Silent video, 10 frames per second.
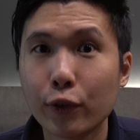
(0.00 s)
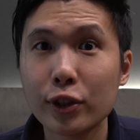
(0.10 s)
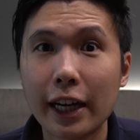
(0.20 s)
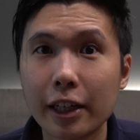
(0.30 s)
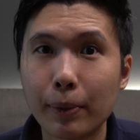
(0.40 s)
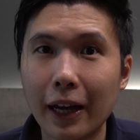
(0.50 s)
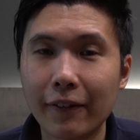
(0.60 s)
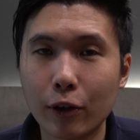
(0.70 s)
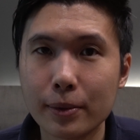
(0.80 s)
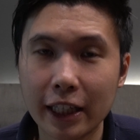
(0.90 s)
you use other
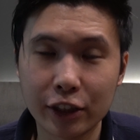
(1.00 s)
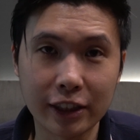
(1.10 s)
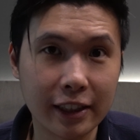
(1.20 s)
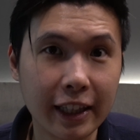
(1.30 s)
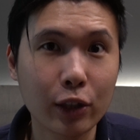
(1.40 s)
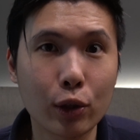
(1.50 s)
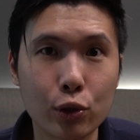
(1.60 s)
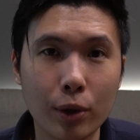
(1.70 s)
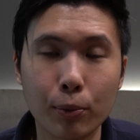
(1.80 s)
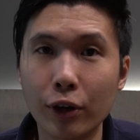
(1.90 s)
platforms such as
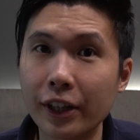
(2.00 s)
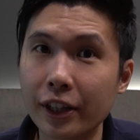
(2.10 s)
Thinkorswim or